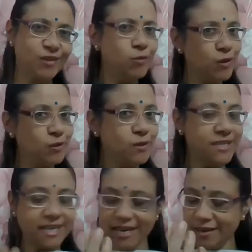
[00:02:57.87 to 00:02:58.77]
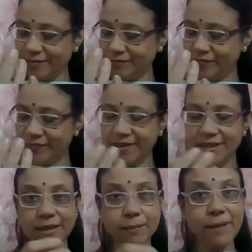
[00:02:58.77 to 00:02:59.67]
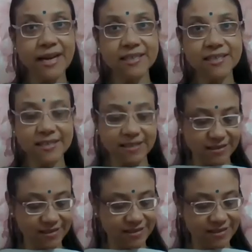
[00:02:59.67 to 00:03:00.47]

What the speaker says: Would you say bangles?